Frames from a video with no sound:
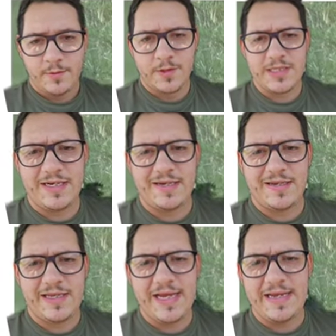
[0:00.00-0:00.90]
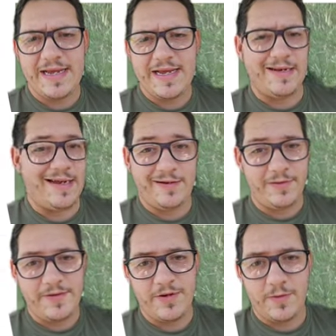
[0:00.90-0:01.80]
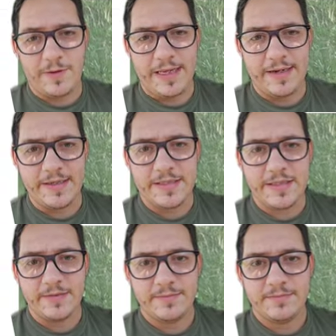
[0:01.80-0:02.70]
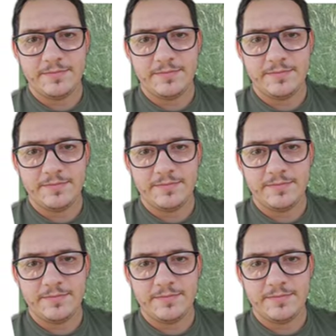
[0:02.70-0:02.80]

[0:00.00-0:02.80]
Or is it Acadiana? I don't even know where that is.